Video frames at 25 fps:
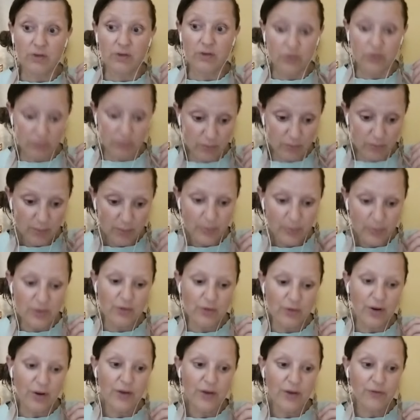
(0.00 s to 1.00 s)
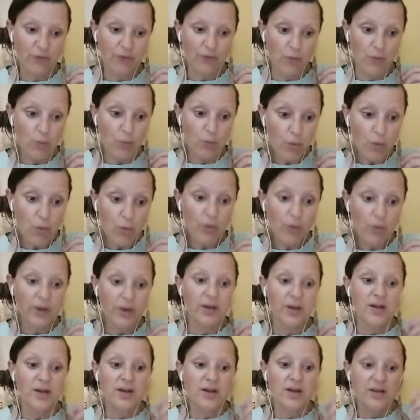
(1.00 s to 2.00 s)
when you're going for a walk,
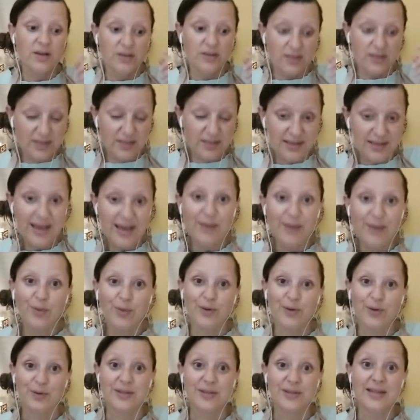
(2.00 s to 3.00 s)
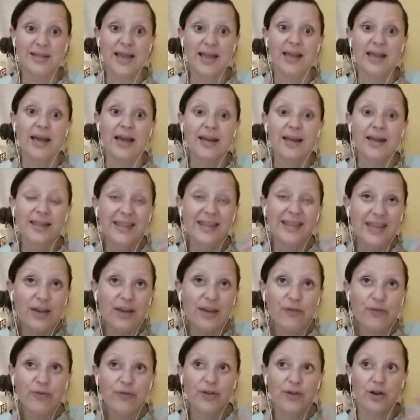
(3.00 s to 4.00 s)
say what you're saying and
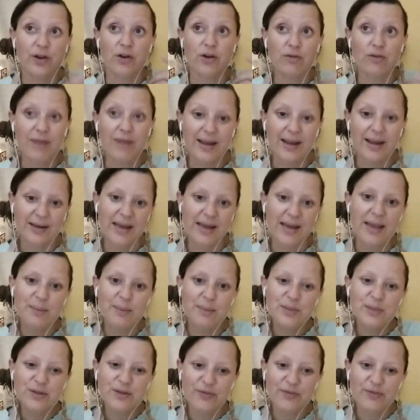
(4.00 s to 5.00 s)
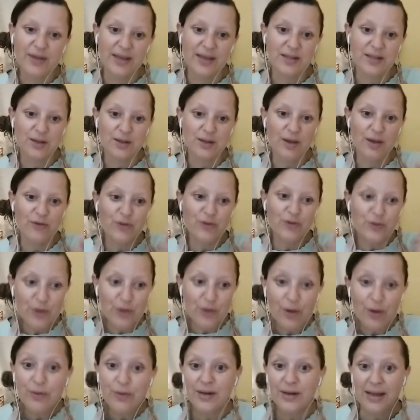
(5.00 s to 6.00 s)
give the correct names of things. So if you know
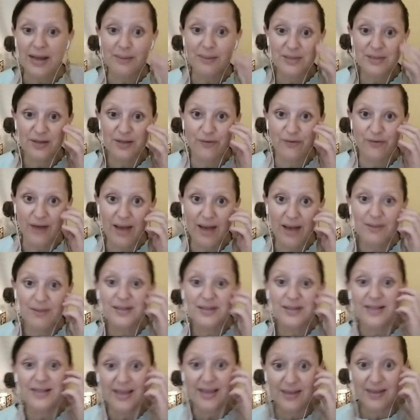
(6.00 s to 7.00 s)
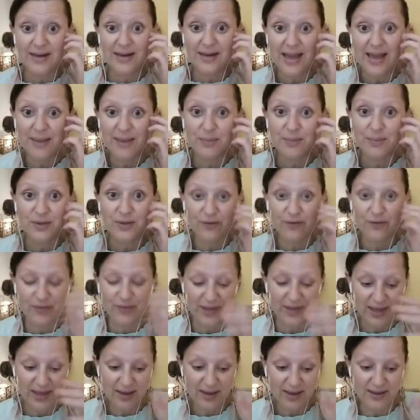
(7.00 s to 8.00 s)
the names of the flowers, say the names of the
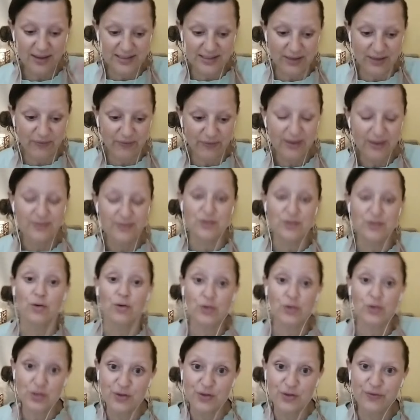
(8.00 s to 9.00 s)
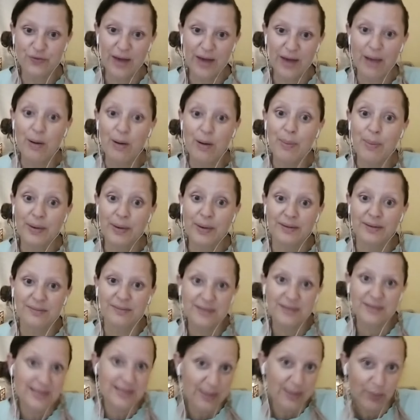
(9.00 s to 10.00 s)
exact flowers, not just flower, but
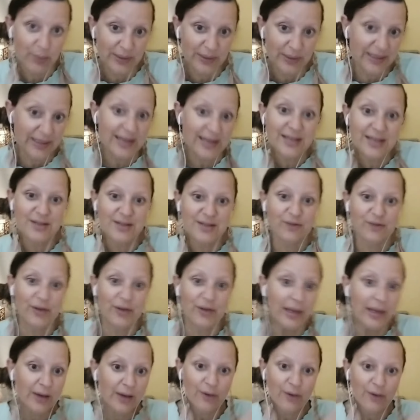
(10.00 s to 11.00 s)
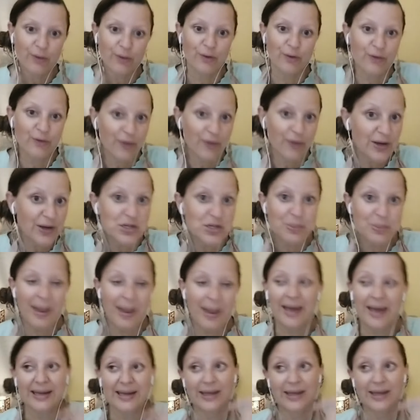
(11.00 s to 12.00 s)
say what it is, a vinca or a
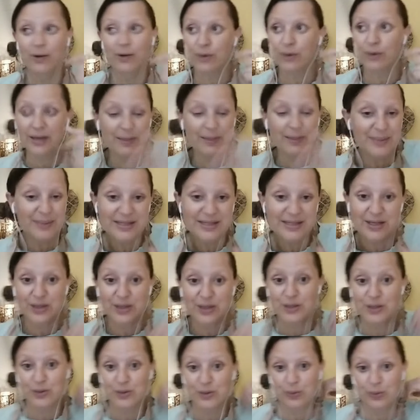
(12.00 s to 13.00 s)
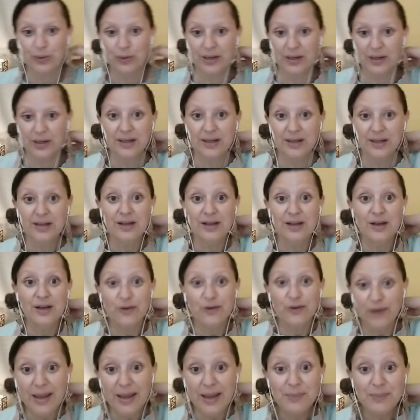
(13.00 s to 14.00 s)
frangipani or a hibiscus or a
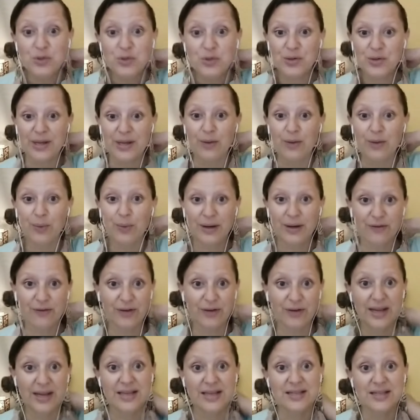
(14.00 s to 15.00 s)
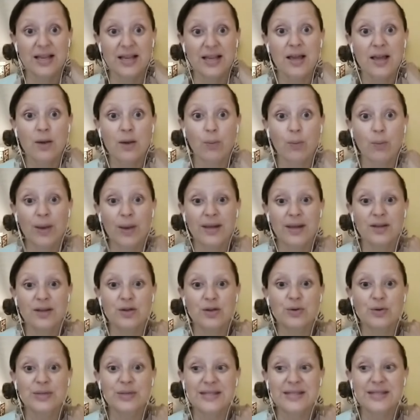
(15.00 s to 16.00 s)
flame tree or whatever it is. When you
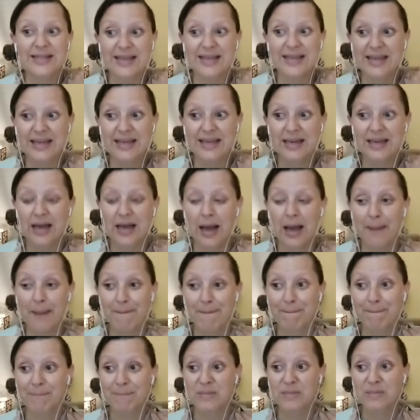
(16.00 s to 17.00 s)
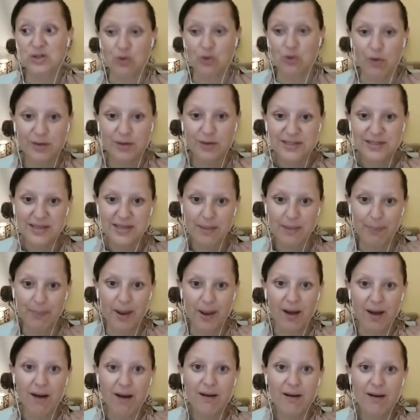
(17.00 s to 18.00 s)
see dogs in the
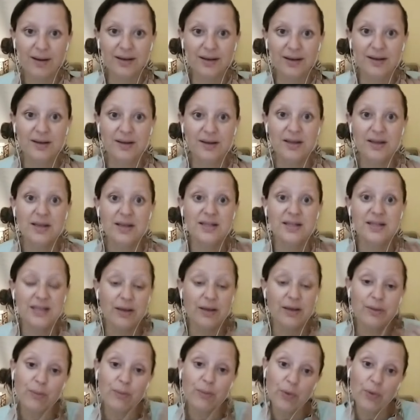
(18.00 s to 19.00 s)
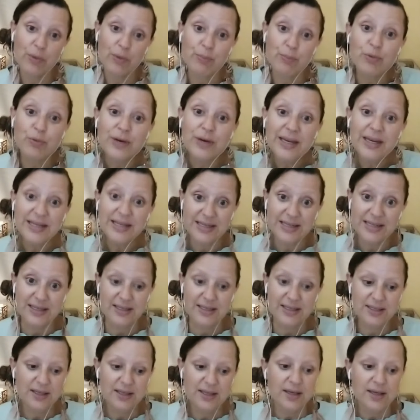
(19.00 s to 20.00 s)
park, tell them what the breed
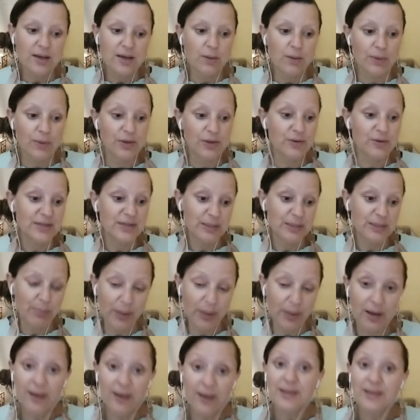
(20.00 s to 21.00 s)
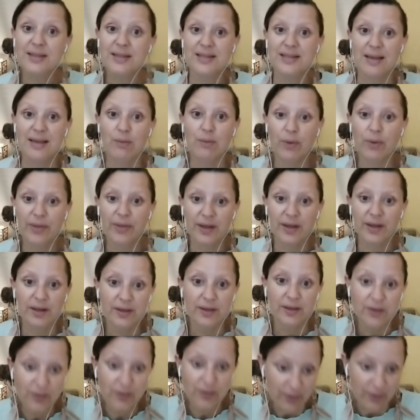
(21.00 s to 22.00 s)
is. When you see plants, say what
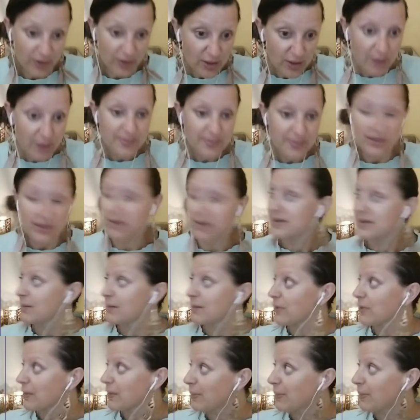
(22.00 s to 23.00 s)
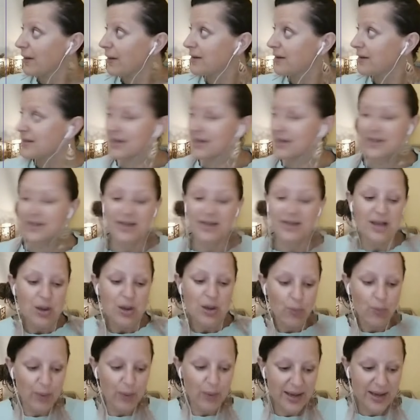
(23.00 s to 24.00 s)
the herbs are, say what the plant is.
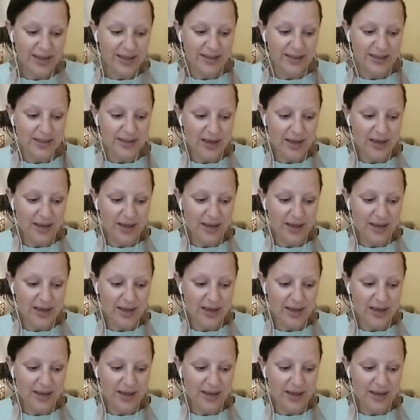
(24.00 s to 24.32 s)
When